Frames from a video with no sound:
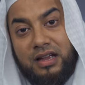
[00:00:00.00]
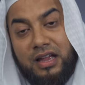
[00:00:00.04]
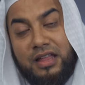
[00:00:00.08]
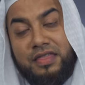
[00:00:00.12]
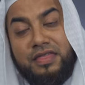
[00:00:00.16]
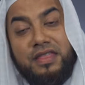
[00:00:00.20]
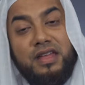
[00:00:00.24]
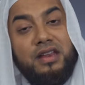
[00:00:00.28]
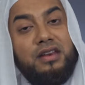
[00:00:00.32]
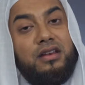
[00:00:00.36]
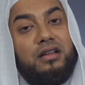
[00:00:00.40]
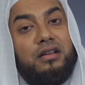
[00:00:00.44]

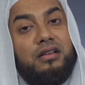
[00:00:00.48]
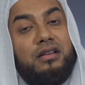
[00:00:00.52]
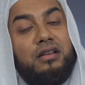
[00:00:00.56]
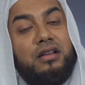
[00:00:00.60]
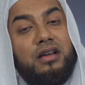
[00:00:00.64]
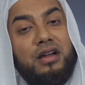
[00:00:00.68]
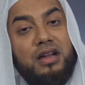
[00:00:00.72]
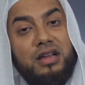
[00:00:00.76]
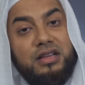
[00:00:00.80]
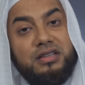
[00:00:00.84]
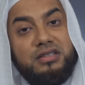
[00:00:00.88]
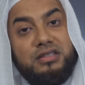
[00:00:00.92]
And then
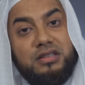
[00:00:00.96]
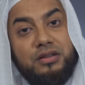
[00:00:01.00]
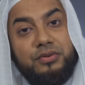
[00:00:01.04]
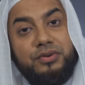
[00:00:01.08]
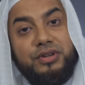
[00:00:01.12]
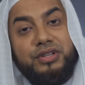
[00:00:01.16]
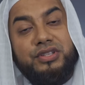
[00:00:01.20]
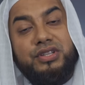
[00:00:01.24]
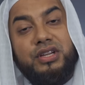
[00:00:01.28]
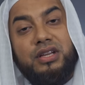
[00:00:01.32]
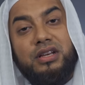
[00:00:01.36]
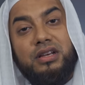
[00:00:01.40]
Allah Azza
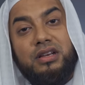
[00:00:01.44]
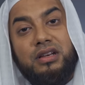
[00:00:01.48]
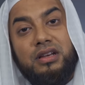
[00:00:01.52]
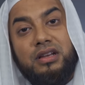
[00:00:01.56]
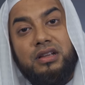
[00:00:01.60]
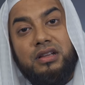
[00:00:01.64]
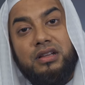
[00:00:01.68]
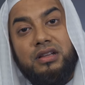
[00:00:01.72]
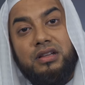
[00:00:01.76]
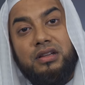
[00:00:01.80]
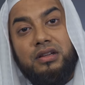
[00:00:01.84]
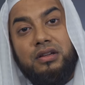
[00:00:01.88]
wa Jal
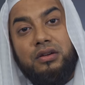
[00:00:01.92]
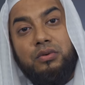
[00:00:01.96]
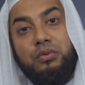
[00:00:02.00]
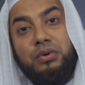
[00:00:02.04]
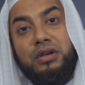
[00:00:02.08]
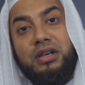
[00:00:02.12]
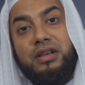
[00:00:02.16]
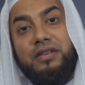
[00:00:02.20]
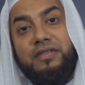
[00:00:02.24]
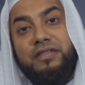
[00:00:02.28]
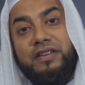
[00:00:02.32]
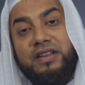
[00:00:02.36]

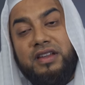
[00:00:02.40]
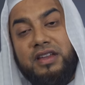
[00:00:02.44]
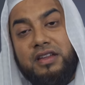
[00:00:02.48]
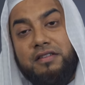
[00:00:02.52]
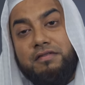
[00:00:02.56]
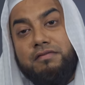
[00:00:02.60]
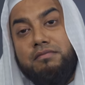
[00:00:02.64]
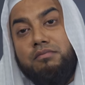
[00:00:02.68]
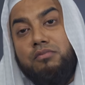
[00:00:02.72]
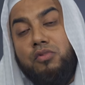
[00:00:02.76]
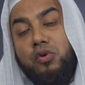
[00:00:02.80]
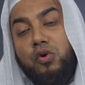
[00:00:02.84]
will
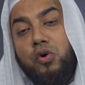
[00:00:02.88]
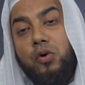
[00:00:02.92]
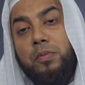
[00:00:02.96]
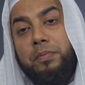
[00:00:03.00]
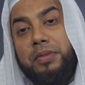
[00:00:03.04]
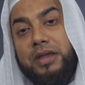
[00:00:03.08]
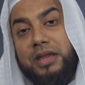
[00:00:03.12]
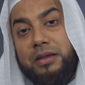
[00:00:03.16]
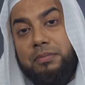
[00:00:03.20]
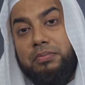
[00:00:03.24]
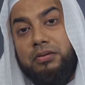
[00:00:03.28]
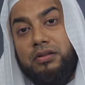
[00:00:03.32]
forgive more
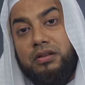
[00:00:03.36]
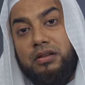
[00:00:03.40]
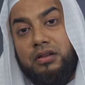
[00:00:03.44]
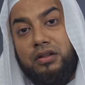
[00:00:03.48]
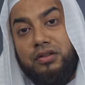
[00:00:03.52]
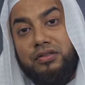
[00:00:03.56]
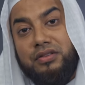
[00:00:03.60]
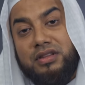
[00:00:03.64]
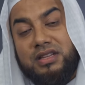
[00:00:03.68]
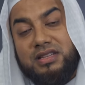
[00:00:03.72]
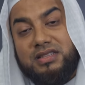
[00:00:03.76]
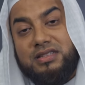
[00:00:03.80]
people
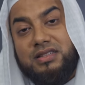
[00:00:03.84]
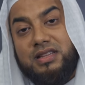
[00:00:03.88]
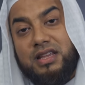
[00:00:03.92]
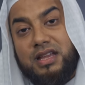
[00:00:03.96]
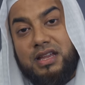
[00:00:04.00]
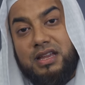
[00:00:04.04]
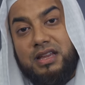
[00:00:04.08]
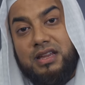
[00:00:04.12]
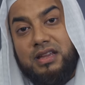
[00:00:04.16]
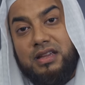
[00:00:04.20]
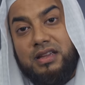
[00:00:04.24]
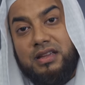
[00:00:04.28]
on this
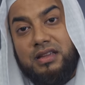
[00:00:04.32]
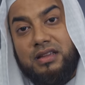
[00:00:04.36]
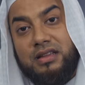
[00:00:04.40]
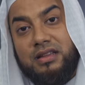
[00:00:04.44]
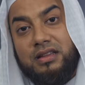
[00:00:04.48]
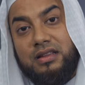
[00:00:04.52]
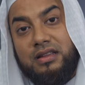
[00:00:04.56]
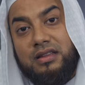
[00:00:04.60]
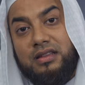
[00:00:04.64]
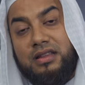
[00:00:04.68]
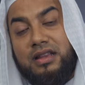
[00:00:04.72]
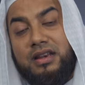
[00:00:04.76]
day
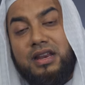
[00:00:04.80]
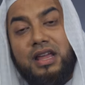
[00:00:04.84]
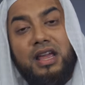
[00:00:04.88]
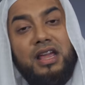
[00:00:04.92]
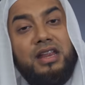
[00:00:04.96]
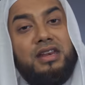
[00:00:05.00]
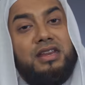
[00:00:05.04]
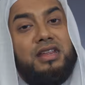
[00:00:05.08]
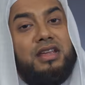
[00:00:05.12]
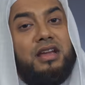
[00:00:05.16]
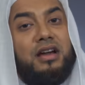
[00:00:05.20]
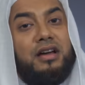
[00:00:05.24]
than
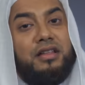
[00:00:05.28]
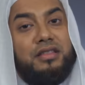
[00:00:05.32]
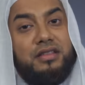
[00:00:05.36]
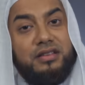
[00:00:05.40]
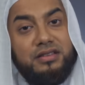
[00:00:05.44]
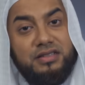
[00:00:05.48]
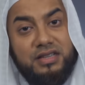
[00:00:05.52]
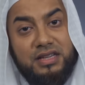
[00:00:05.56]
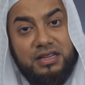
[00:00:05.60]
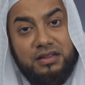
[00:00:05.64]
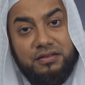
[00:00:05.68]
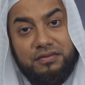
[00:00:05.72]
any
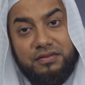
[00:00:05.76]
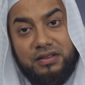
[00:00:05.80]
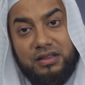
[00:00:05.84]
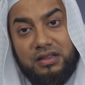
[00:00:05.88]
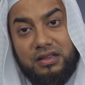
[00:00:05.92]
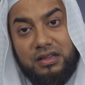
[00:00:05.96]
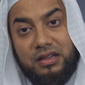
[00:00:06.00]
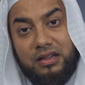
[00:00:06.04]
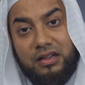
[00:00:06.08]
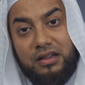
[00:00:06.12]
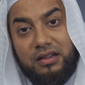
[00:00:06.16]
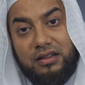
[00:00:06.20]
other day of the
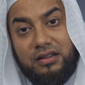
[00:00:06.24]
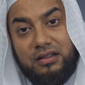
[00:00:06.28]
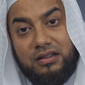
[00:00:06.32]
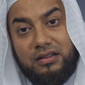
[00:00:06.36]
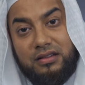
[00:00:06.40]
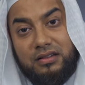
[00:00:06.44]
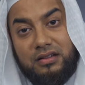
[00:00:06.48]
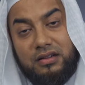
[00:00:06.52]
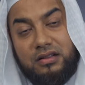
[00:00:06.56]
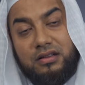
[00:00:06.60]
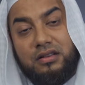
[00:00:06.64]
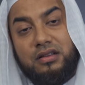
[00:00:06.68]
year.
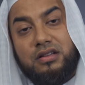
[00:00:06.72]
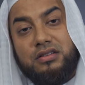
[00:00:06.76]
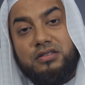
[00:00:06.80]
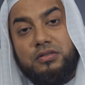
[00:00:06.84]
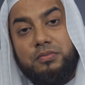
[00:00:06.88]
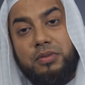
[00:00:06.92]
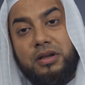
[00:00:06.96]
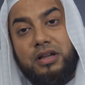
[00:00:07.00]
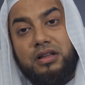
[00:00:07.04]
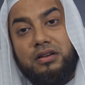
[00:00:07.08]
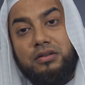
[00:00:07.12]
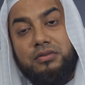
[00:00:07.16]
Allah
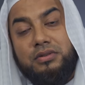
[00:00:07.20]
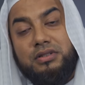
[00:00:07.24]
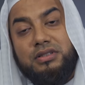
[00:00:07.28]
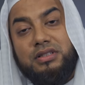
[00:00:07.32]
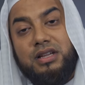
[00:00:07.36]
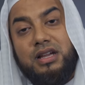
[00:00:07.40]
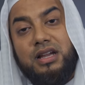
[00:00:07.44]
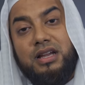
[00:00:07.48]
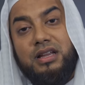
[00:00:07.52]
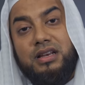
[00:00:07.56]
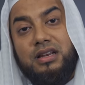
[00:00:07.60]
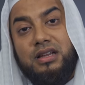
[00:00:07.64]
subhanahu wa
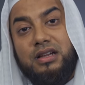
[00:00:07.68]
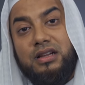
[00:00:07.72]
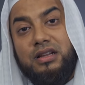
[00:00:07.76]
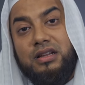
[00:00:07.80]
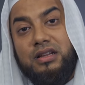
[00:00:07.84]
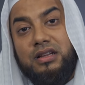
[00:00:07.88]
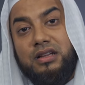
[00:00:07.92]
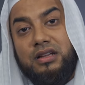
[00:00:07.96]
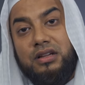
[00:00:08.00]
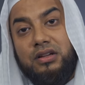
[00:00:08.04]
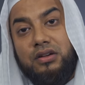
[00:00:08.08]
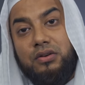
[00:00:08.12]
ta'ala
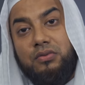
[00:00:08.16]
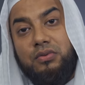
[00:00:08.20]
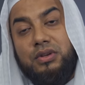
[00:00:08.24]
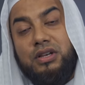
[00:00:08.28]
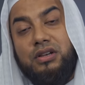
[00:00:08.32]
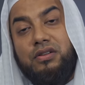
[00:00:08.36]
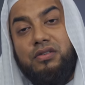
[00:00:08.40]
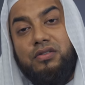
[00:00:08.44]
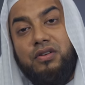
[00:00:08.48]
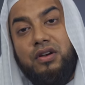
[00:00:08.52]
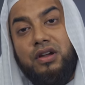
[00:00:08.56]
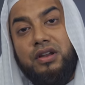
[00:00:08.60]

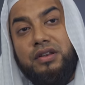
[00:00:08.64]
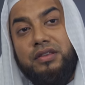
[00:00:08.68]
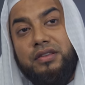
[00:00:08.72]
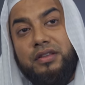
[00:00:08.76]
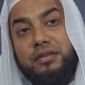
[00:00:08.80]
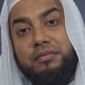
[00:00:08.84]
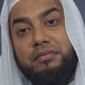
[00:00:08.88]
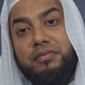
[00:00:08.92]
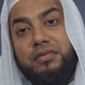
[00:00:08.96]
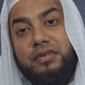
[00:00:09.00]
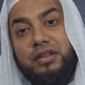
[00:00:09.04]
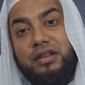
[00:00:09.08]
will grant
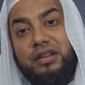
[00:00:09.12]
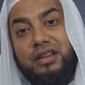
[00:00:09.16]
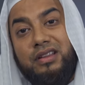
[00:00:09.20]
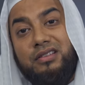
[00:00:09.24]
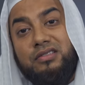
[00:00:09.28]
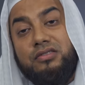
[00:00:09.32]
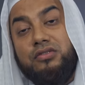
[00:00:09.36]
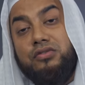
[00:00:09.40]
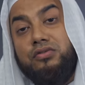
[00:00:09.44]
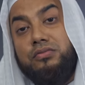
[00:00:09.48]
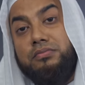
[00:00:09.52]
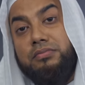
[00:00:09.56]
them the
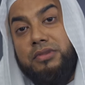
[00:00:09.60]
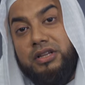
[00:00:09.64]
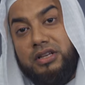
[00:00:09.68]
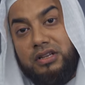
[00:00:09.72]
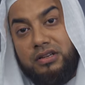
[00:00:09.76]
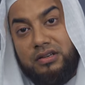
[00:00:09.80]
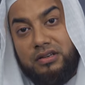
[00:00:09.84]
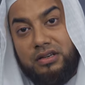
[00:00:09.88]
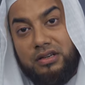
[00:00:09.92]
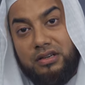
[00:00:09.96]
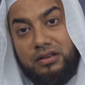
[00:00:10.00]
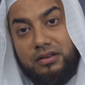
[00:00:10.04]
itqum
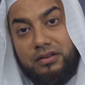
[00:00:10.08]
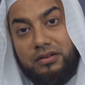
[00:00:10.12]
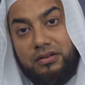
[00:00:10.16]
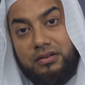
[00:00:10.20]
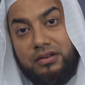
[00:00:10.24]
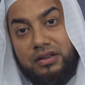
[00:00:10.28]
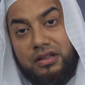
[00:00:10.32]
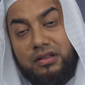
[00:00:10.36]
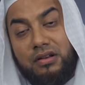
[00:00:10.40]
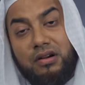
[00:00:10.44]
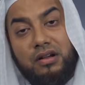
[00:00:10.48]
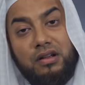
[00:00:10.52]
min
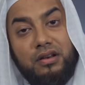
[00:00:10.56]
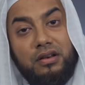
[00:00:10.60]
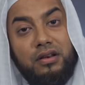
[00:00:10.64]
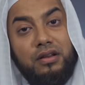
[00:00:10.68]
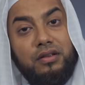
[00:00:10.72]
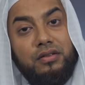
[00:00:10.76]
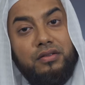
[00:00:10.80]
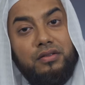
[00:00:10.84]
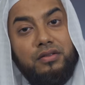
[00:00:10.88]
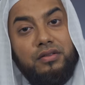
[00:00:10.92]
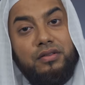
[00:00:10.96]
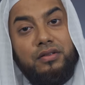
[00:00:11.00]
al-niran,
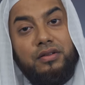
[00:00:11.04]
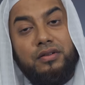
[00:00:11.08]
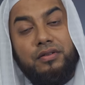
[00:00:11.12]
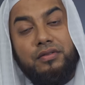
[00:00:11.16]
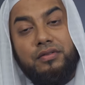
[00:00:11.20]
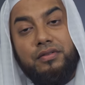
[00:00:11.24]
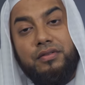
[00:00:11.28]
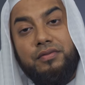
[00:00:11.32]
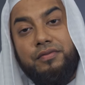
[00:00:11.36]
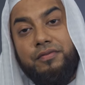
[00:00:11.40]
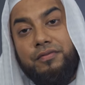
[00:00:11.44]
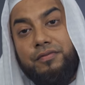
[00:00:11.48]

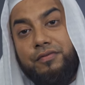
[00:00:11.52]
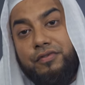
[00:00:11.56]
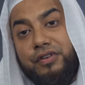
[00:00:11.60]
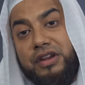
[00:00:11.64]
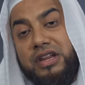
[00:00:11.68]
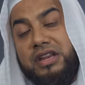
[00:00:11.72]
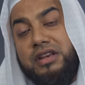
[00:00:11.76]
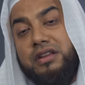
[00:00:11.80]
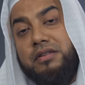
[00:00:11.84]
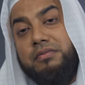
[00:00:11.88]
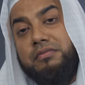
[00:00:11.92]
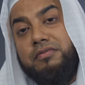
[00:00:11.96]
the
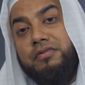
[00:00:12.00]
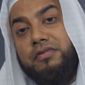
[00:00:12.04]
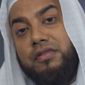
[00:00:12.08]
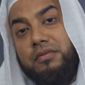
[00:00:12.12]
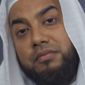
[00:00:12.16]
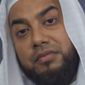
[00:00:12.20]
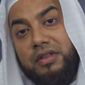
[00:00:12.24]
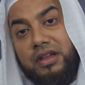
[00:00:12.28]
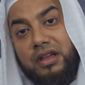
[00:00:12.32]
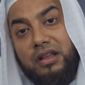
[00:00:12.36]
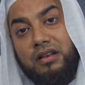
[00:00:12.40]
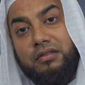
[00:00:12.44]
freedom
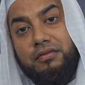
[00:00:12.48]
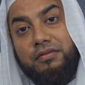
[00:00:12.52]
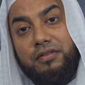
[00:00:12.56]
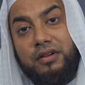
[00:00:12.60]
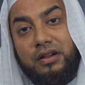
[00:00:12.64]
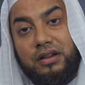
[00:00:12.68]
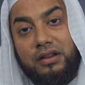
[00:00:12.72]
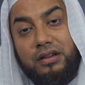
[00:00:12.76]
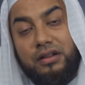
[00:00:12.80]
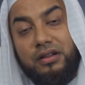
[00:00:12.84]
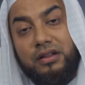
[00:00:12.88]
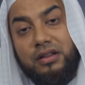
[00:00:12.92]
from the
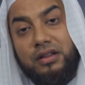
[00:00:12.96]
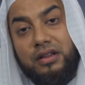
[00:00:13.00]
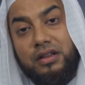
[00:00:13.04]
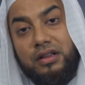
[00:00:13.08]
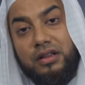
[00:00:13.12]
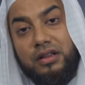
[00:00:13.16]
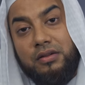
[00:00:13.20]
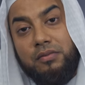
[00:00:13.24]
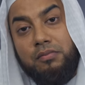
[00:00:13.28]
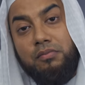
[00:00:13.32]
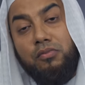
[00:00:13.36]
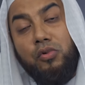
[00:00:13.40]
hellfire,
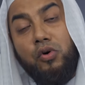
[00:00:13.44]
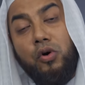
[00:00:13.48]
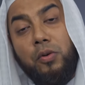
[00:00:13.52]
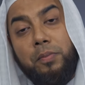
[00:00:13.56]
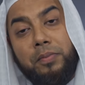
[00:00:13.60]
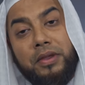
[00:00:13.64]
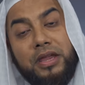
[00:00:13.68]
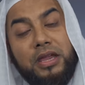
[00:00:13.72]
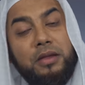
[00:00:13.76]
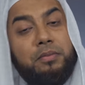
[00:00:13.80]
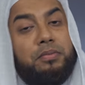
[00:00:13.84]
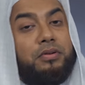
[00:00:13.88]
more
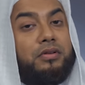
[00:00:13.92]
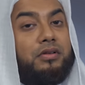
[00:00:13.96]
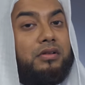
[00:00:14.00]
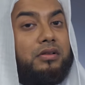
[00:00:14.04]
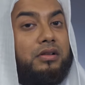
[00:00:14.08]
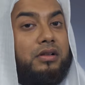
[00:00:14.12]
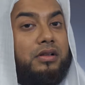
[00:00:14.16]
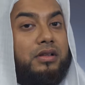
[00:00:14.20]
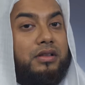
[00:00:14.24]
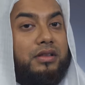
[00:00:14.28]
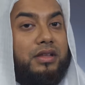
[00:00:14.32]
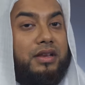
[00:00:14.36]

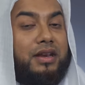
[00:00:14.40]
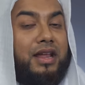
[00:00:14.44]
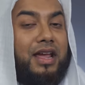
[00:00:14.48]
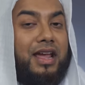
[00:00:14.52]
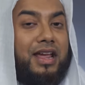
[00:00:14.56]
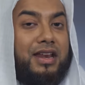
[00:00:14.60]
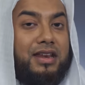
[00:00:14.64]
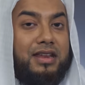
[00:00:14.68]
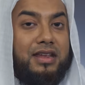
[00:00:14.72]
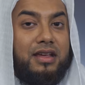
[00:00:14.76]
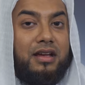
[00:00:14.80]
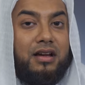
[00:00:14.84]
people than
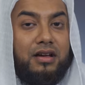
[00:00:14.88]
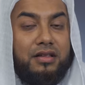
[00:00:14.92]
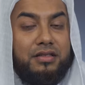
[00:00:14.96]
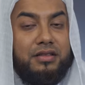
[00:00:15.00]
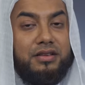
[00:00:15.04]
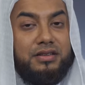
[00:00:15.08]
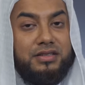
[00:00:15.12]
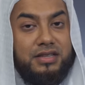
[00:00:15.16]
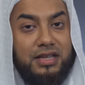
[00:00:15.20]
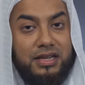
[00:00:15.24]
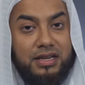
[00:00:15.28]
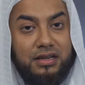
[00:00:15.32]
any
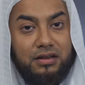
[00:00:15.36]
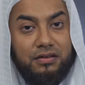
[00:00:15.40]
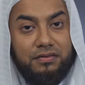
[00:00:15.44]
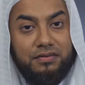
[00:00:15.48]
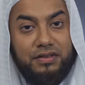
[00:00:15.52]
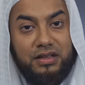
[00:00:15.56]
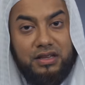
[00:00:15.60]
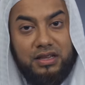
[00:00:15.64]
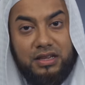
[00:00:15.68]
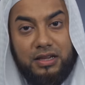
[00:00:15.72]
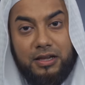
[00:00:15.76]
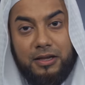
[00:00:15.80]
other day
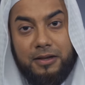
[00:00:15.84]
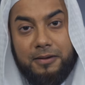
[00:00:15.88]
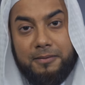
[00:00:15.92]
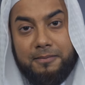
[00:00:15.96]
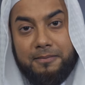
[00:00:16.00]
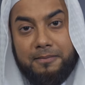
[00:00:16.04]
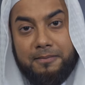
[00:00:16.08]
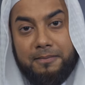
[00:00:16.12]
of the year.